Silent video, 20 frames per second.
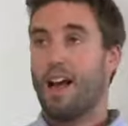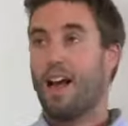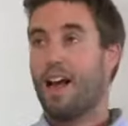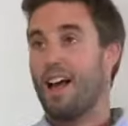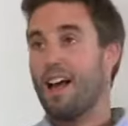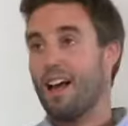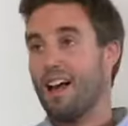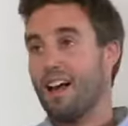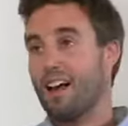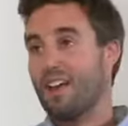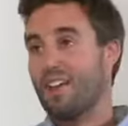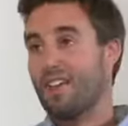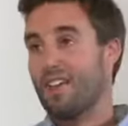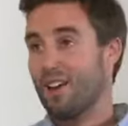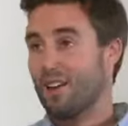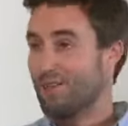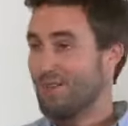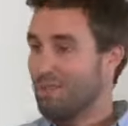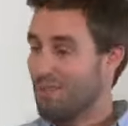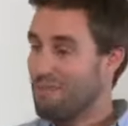
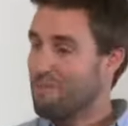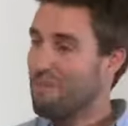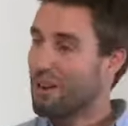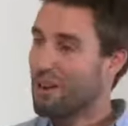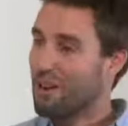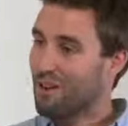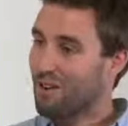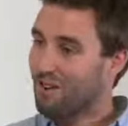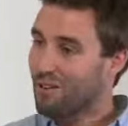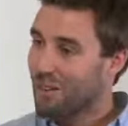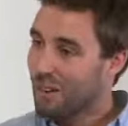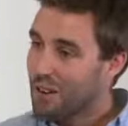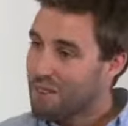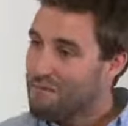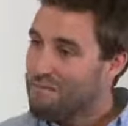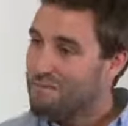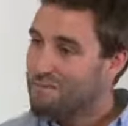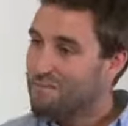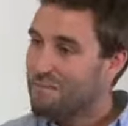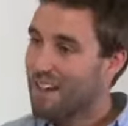That is going back a long
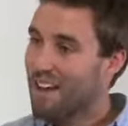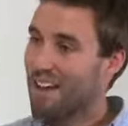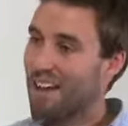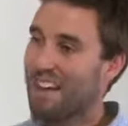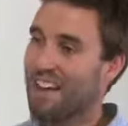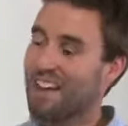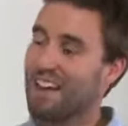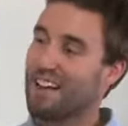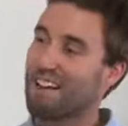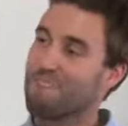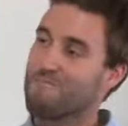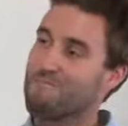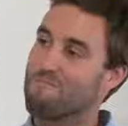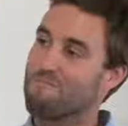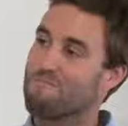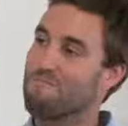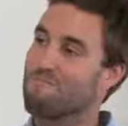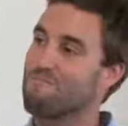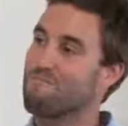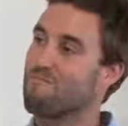time.
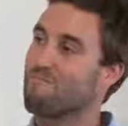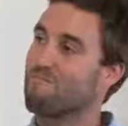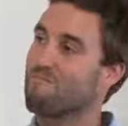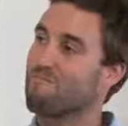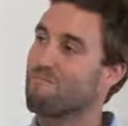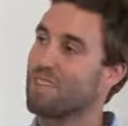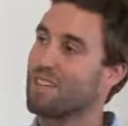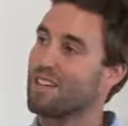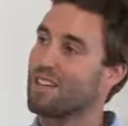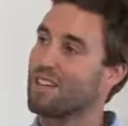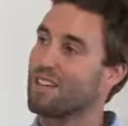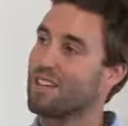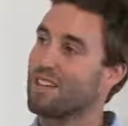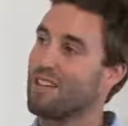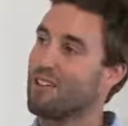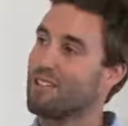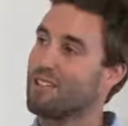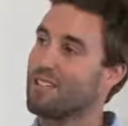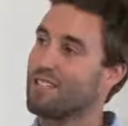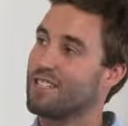
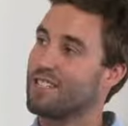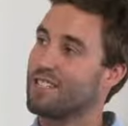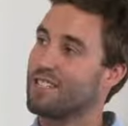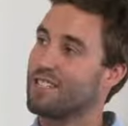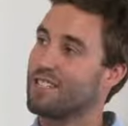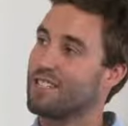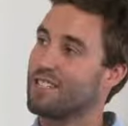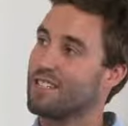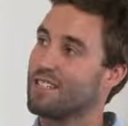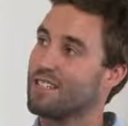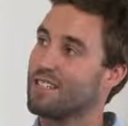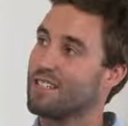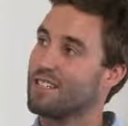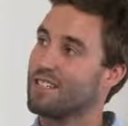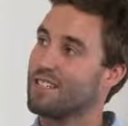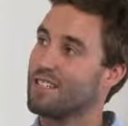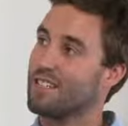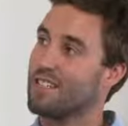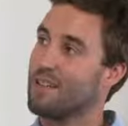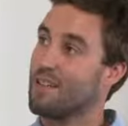There is
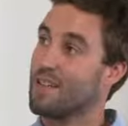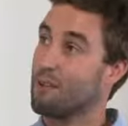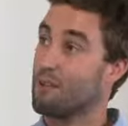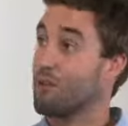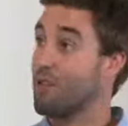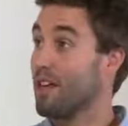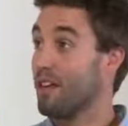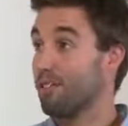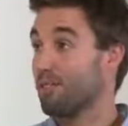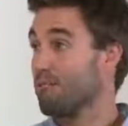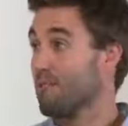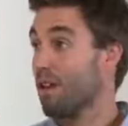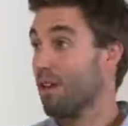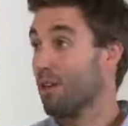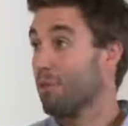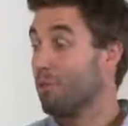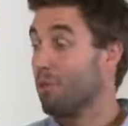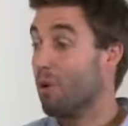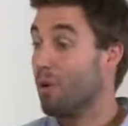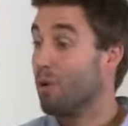a boy that I
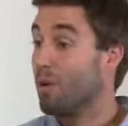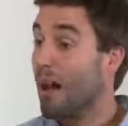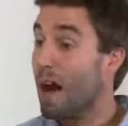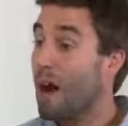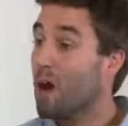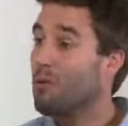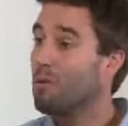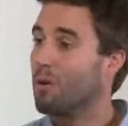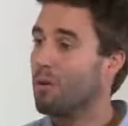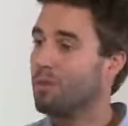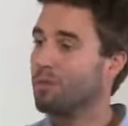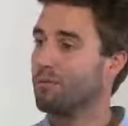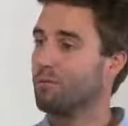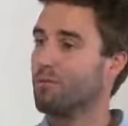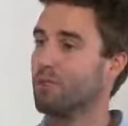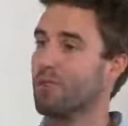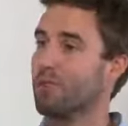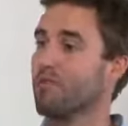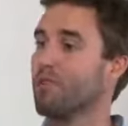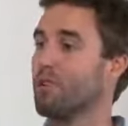don't know now, but
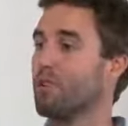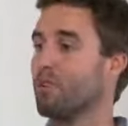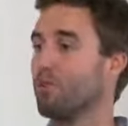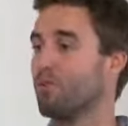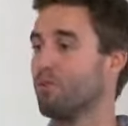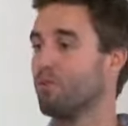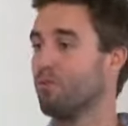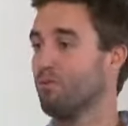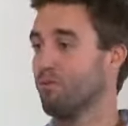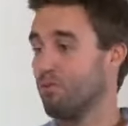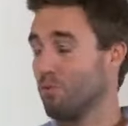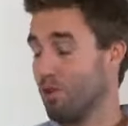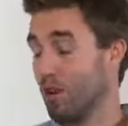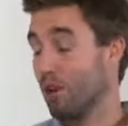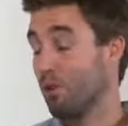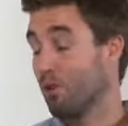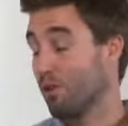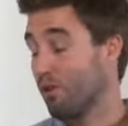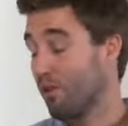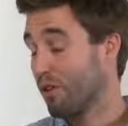was a very good
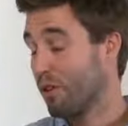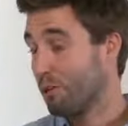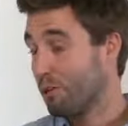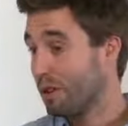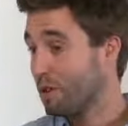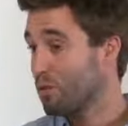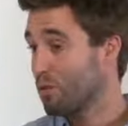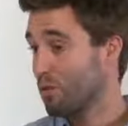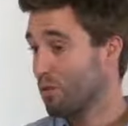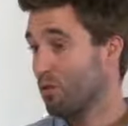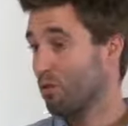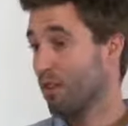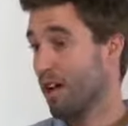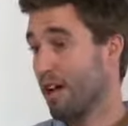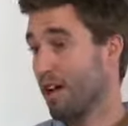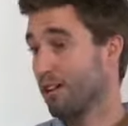childhood friend of mine, was called